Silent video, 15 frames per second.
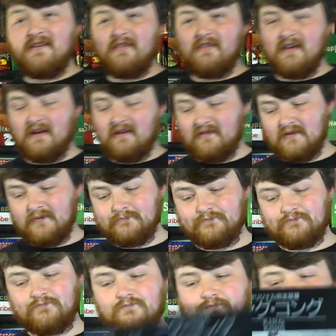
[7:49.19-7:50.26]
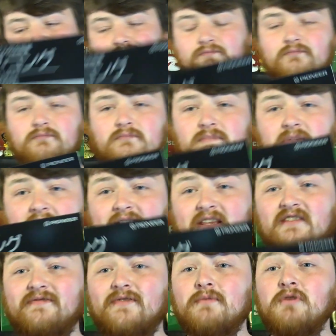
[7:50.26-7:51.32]
and things in
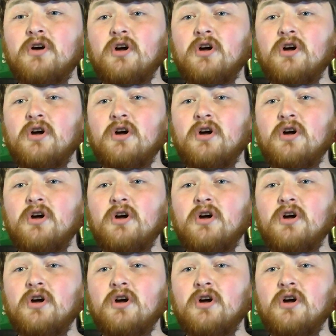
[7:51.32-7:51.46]
this form,